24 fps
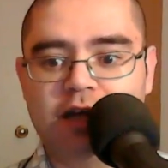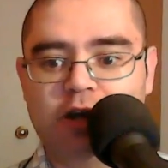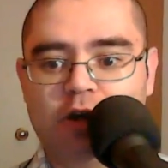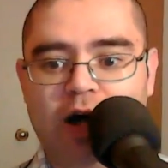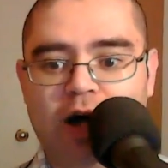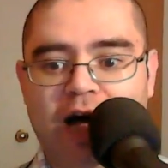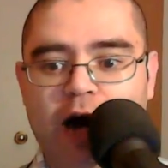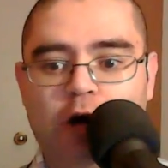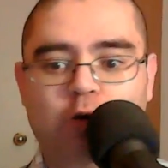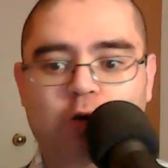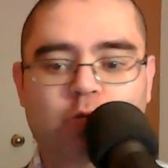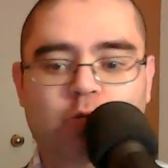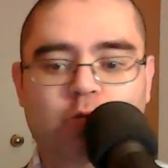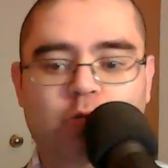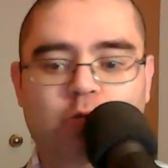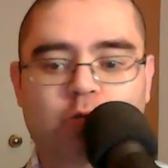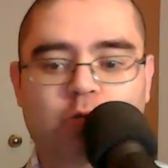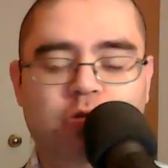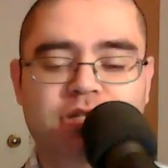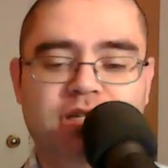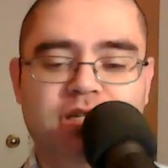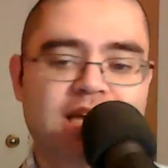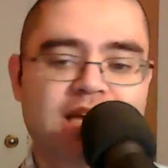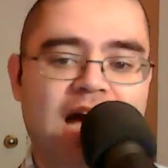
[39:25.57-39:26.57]
How
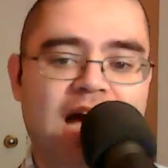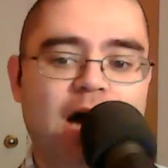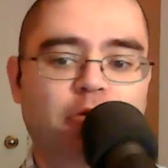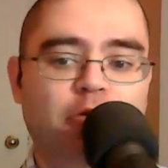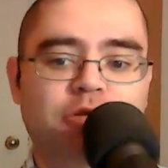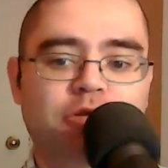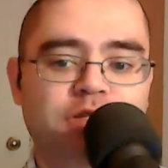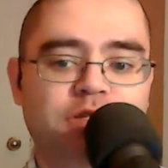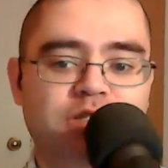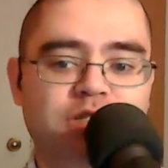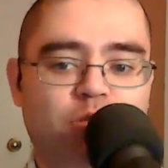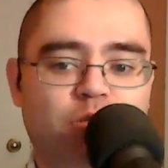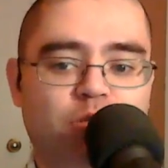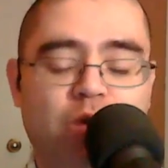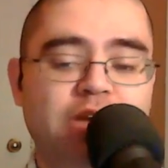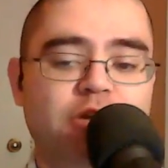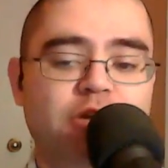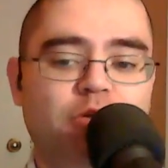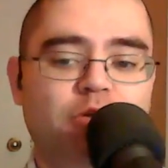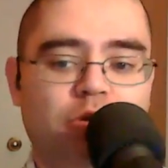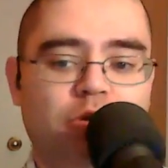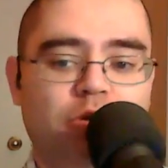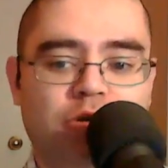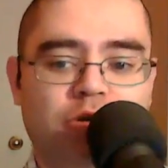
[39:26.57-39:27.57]
does the
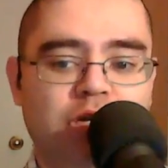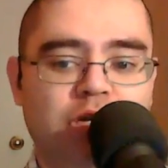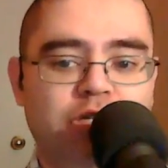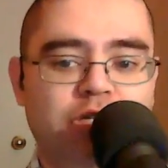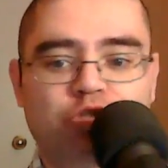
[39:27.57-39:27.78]
renderer